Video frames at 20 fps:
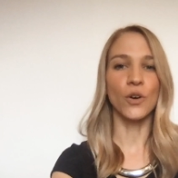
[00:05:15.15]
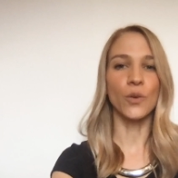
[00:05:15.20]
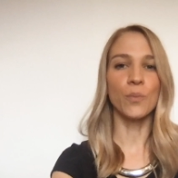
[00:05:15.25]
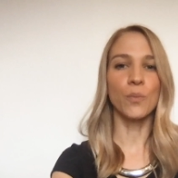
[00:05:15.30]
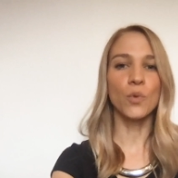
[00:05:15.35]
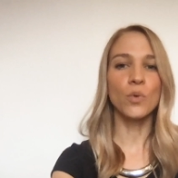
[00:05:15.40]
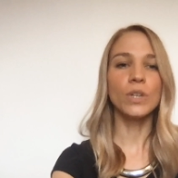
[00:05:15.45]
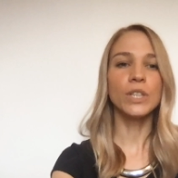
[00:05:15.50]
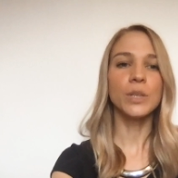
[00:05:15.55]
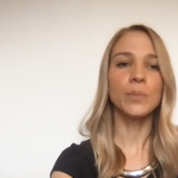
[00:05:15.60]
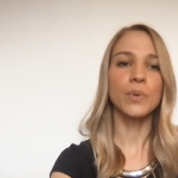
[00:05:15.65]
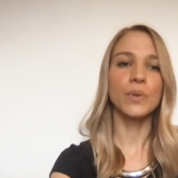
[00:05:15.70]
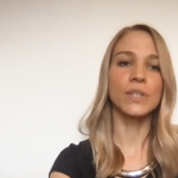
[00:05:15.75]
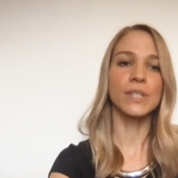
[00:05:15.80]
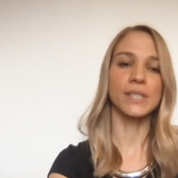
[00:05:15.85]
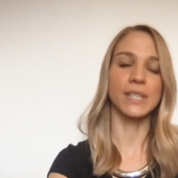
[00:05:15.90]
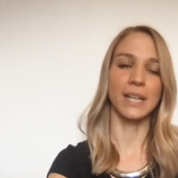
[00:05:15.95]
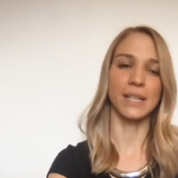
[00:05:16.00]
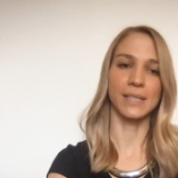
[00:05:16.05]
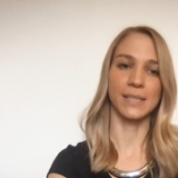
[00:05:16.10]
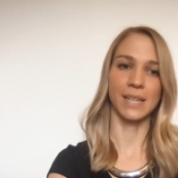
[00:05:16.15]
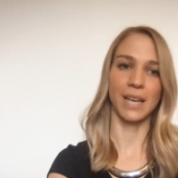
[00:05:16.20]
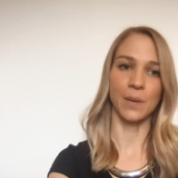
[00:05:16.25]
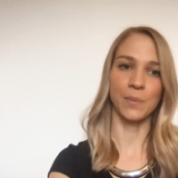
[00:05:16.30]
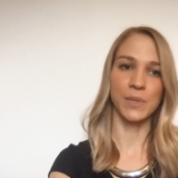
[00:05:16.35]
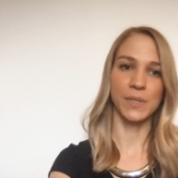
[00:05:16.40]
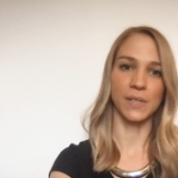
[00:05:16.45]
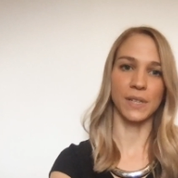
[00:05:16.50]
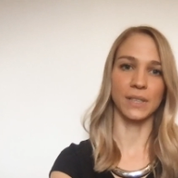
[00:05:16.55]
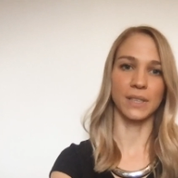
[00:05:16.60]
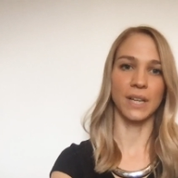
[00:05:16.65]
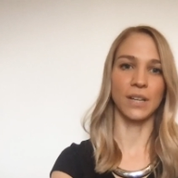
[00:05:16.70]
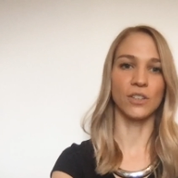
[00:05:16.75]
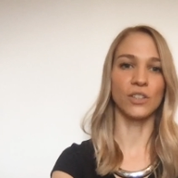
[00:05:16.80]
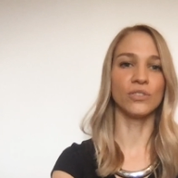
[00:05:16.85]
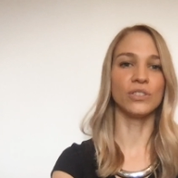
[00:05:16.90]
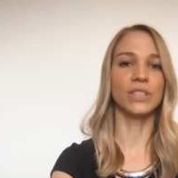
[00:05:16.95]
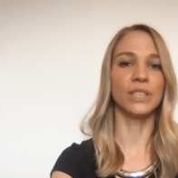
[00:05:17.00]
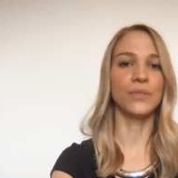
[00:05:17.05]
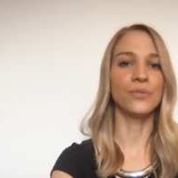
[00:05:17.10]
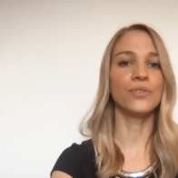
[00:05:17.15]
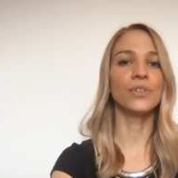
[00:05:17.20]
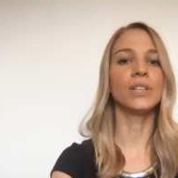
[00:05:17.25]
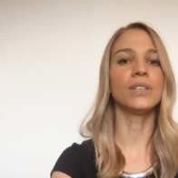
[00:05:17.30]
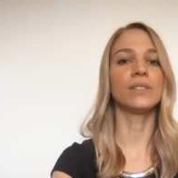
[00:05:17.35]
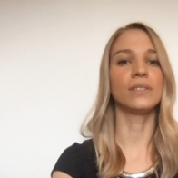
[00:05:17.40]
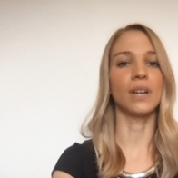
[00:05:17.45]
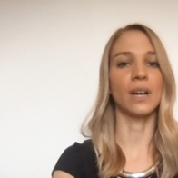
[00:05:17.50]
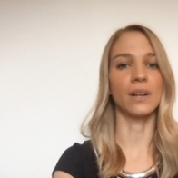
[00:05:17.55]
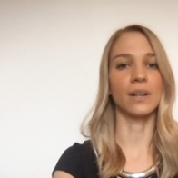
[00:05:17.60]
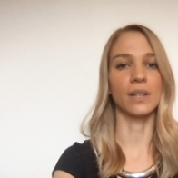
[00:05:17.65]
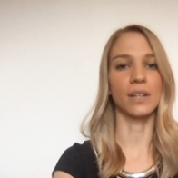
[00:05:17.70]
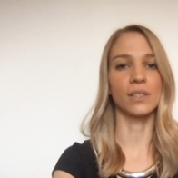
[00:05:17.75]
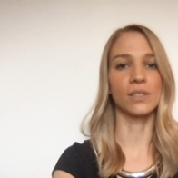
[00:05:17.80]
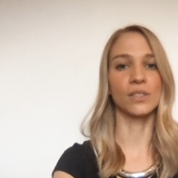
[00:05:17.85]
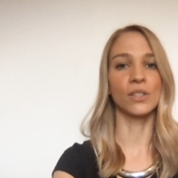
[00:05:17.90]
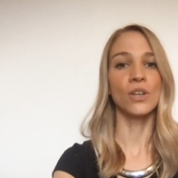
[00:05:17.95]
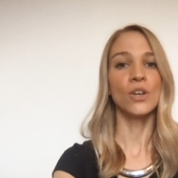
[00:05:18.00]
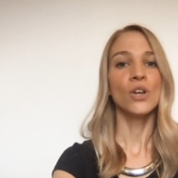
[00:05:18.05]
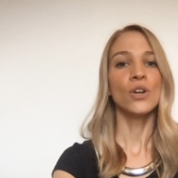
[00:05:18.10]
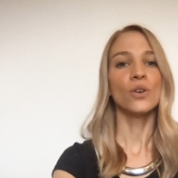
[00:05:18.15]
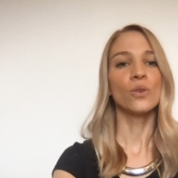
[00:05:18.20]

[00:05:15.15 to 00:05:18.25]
on multiple cell subsets and on different targets